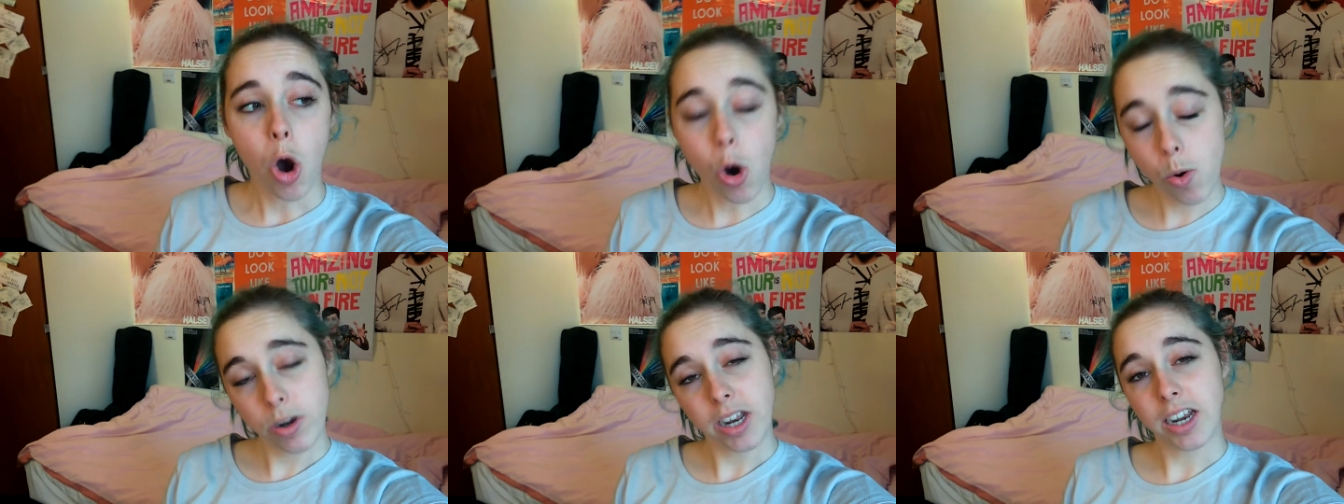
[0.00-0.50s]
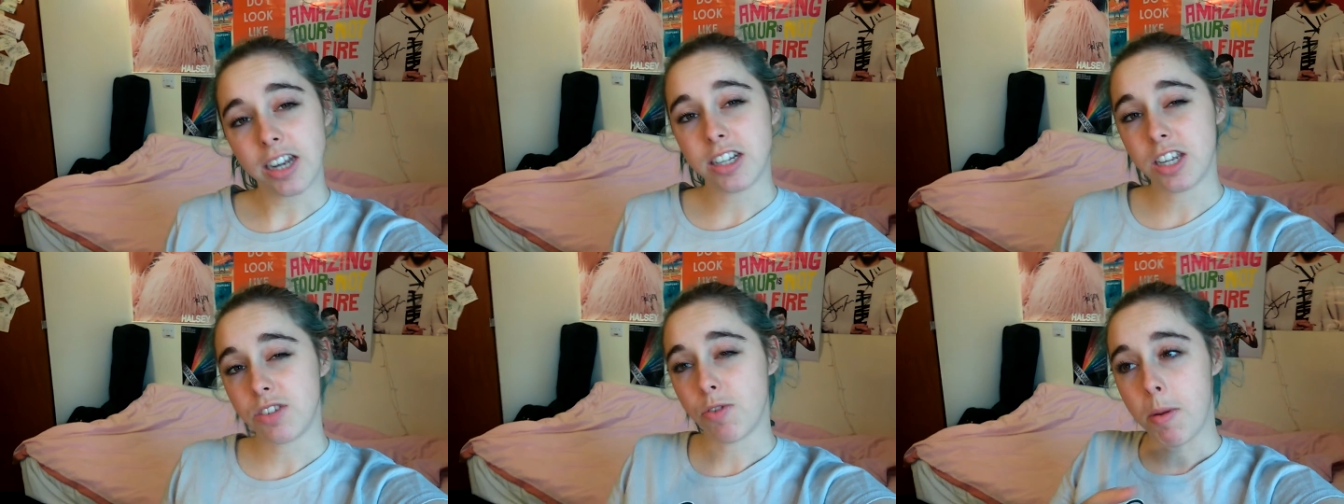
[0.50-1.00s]
Old English
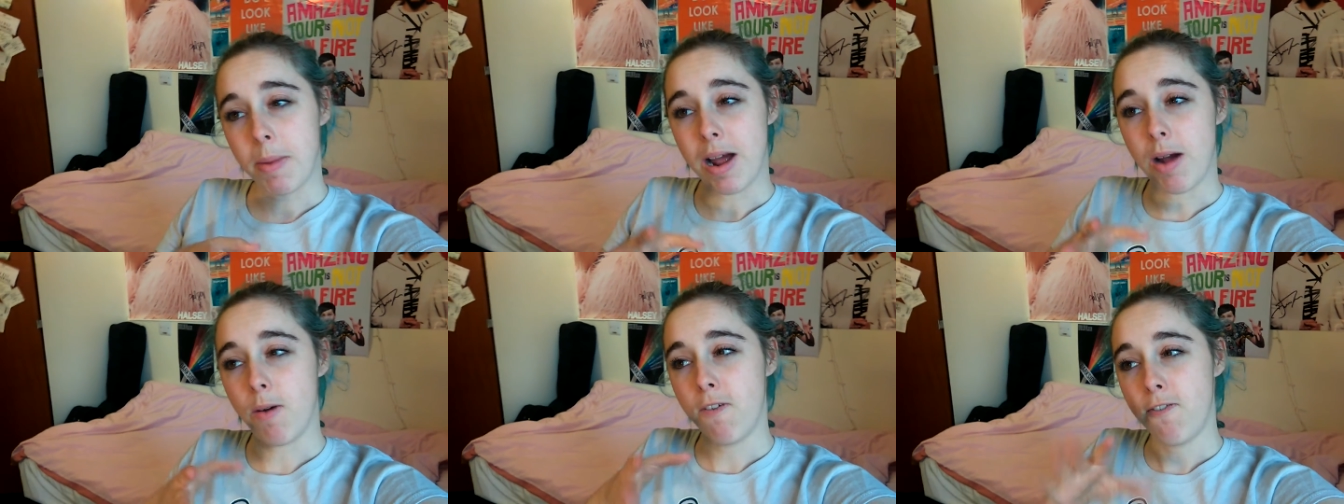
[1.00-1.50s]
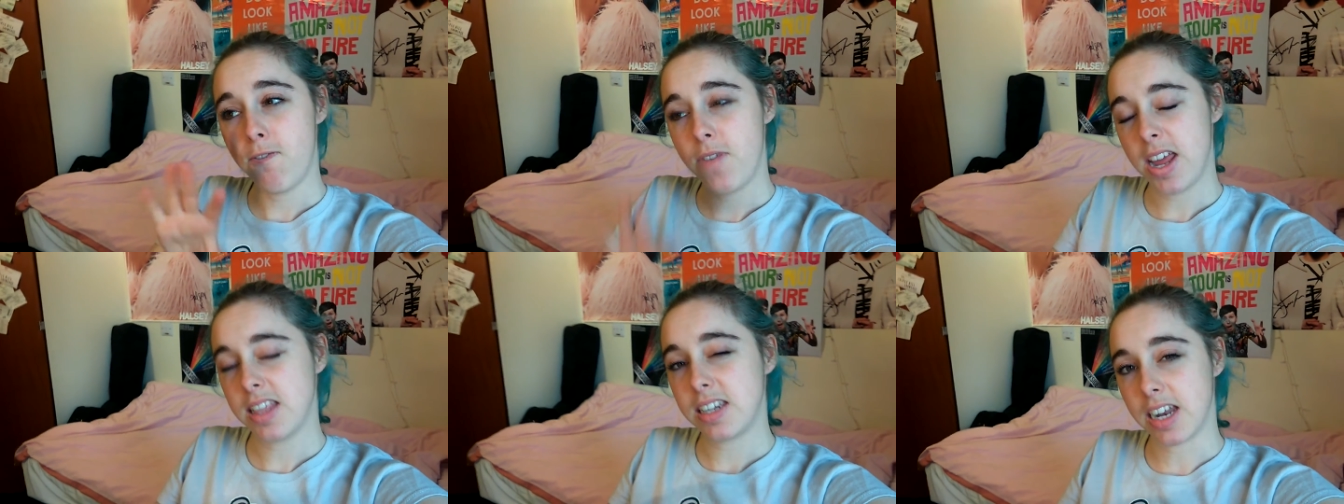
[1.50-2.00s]
is from about
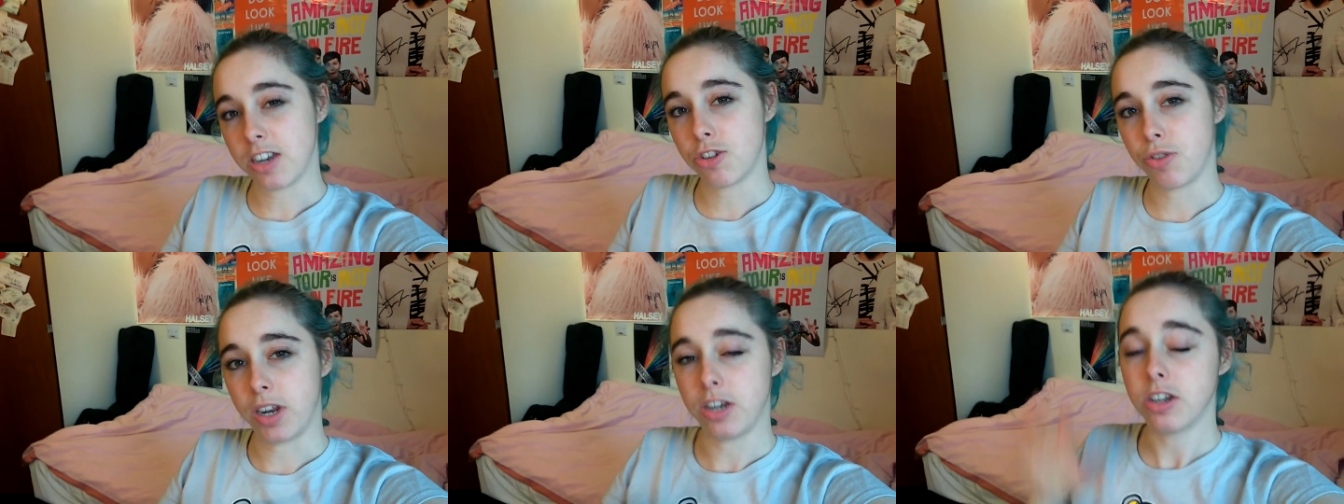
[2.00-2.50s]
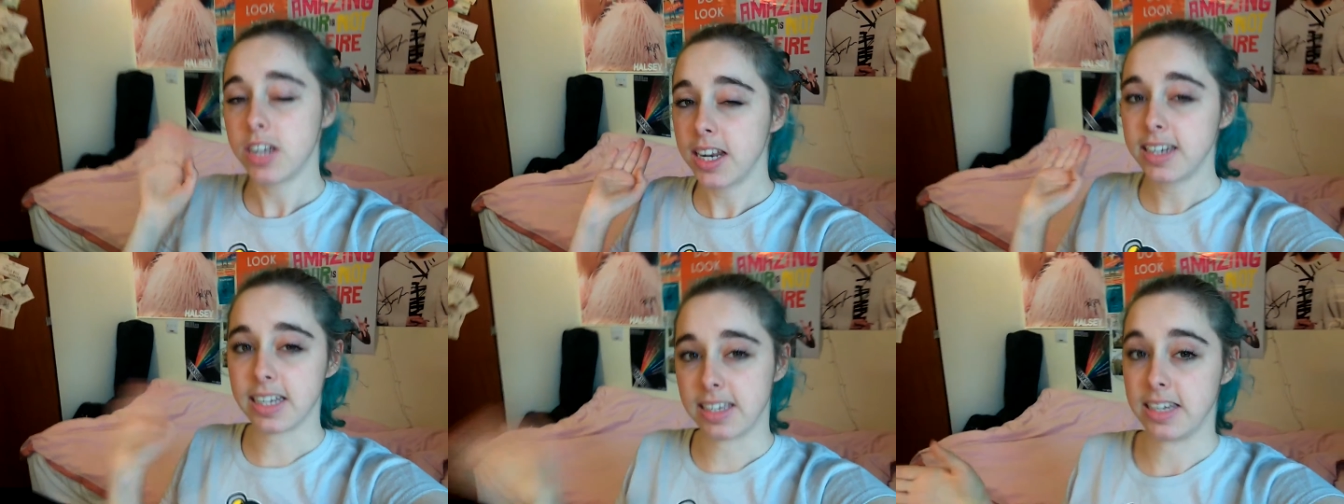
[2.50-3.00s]
5th century to
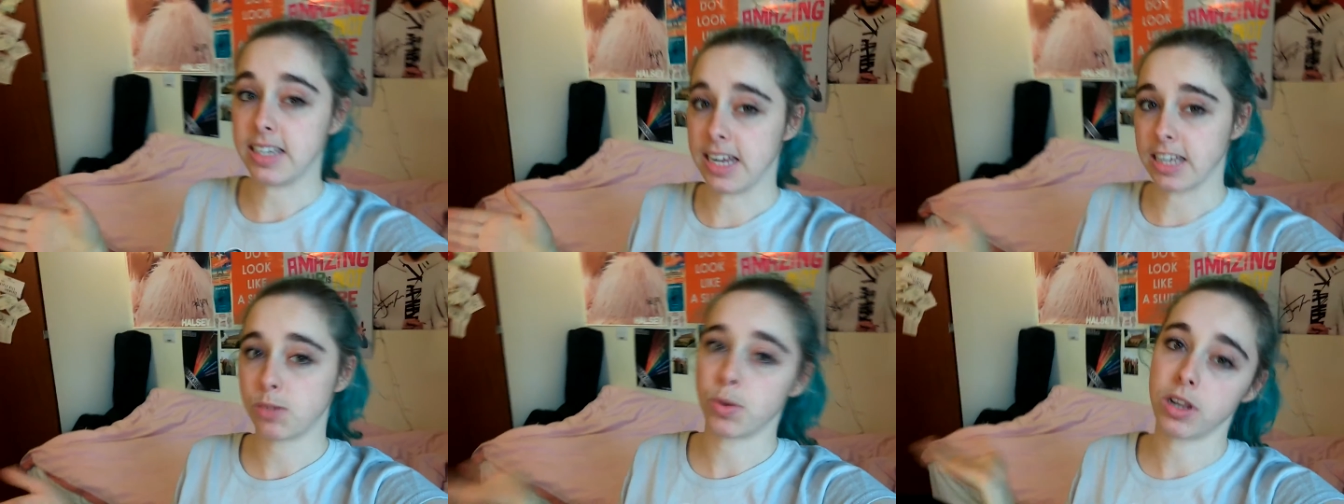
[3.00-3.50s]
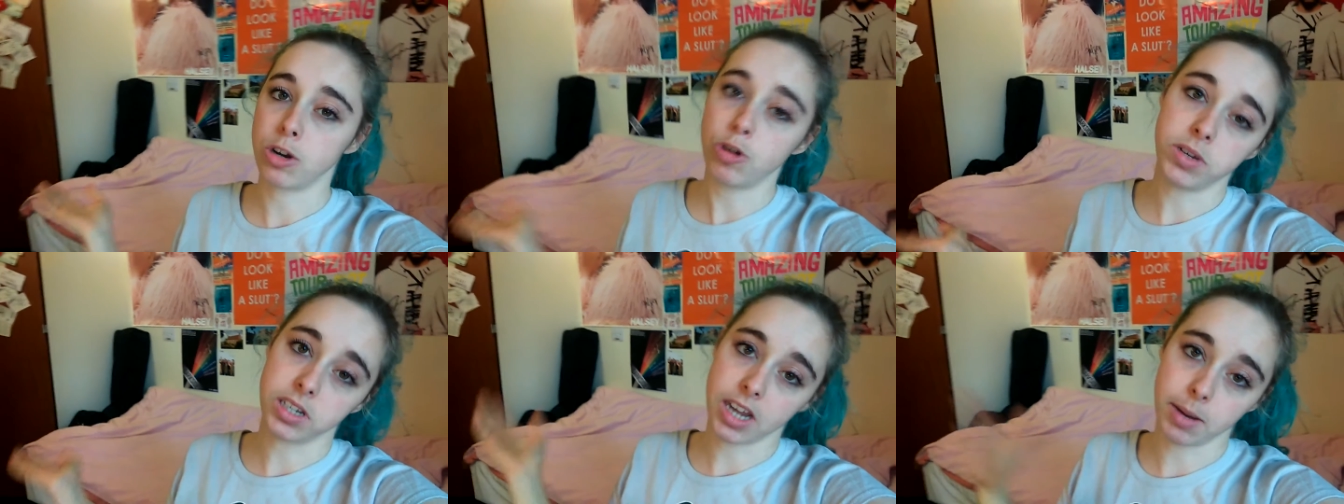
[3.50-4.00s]
1066 when the
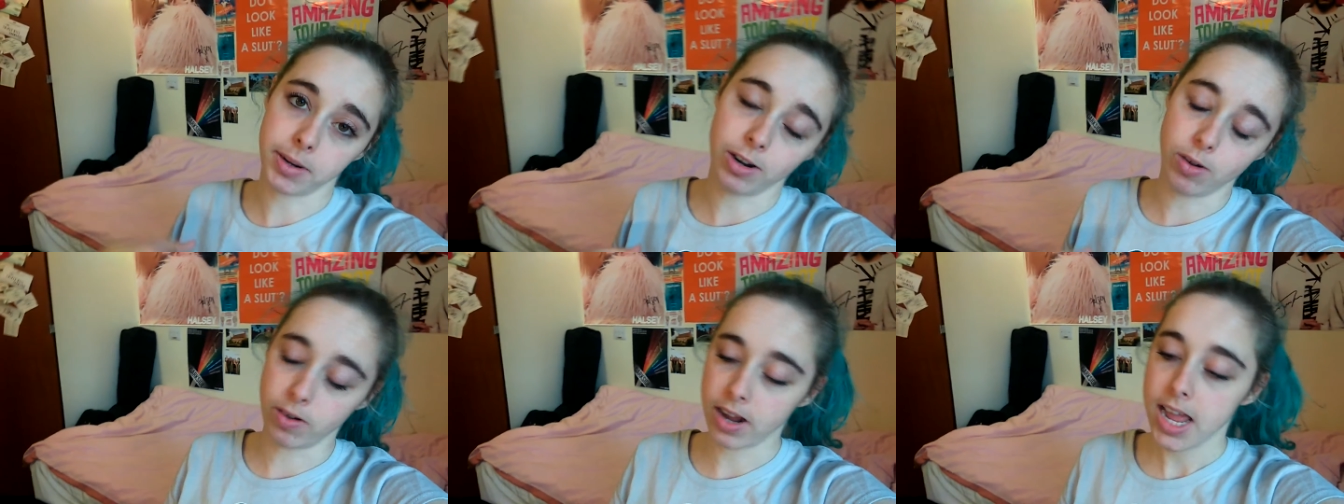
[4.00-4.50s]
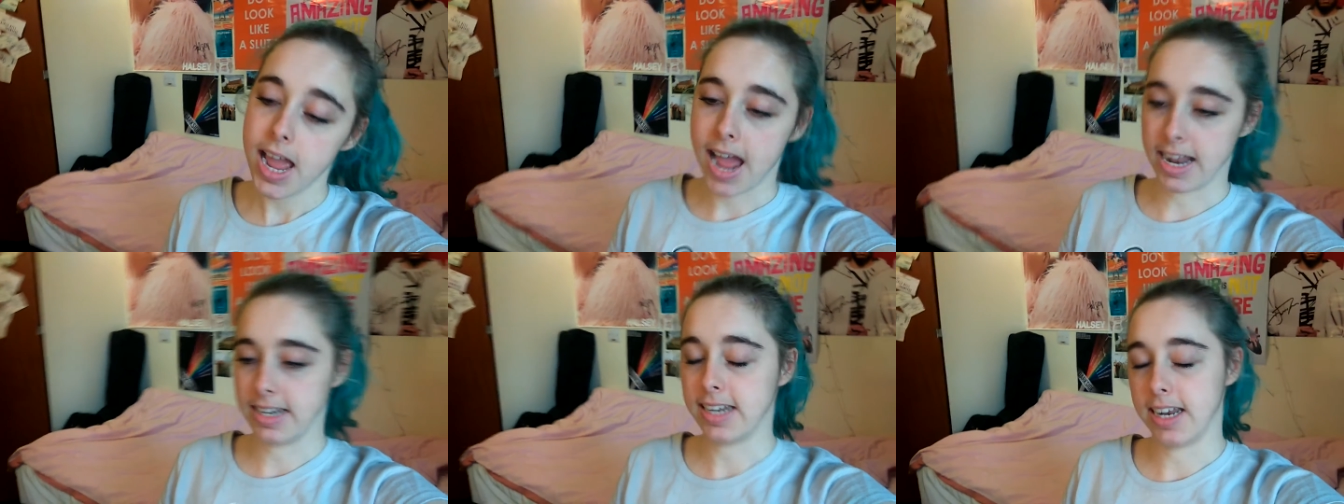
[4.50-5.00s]
Normans came along
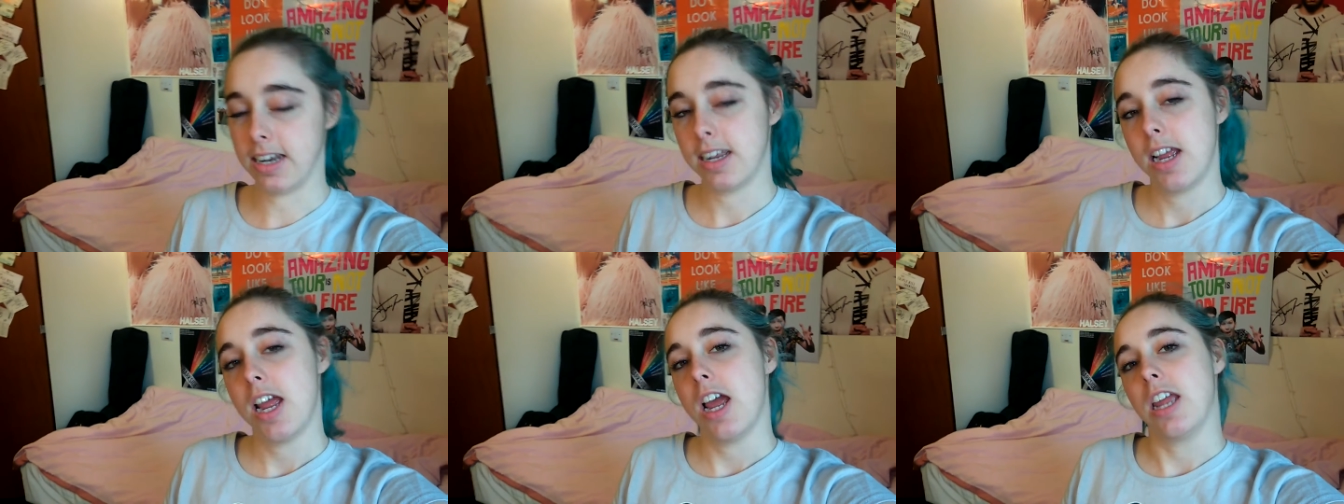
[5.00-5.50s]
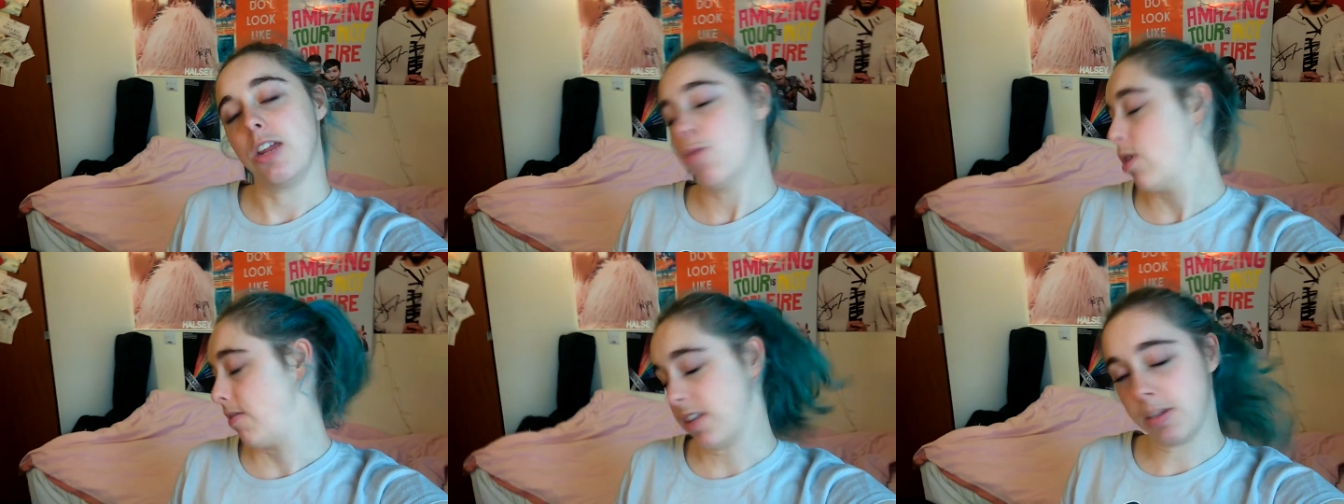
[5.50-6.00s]
and said, you
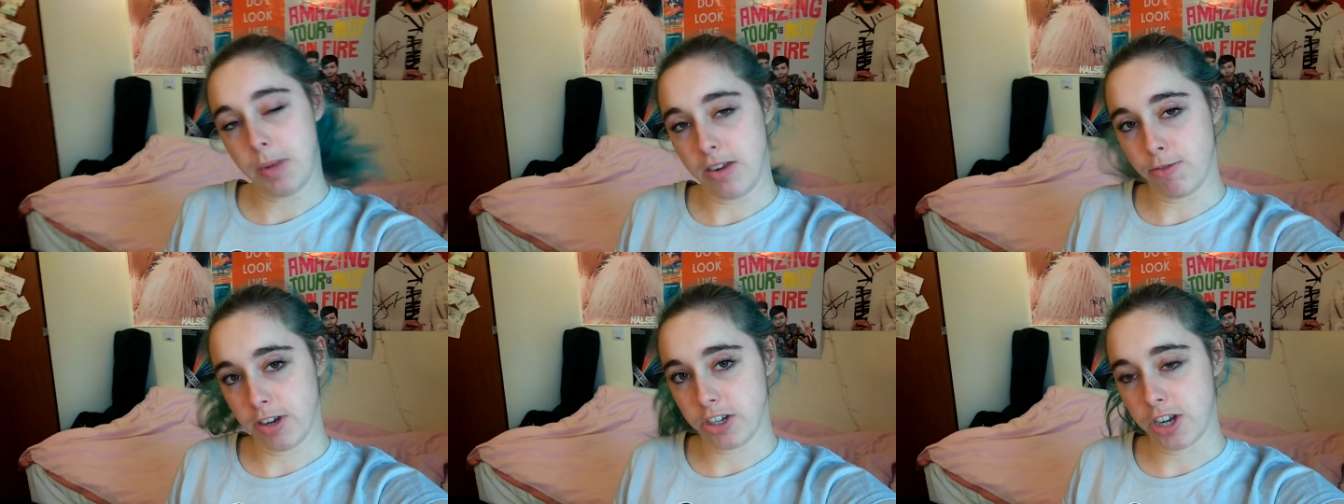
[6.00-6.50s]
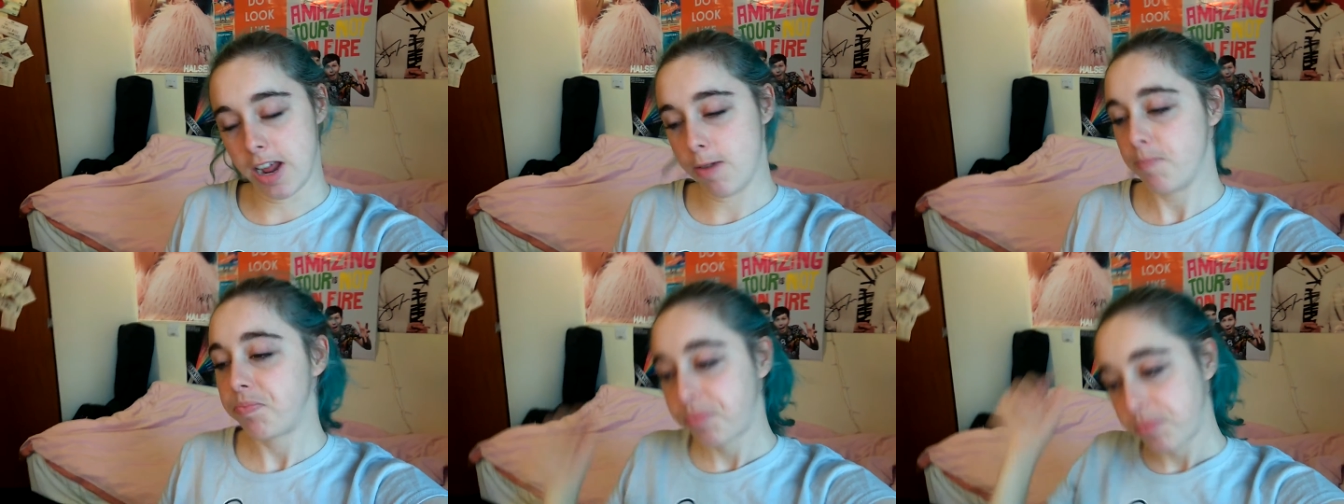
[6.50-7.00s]
will have to speak French now.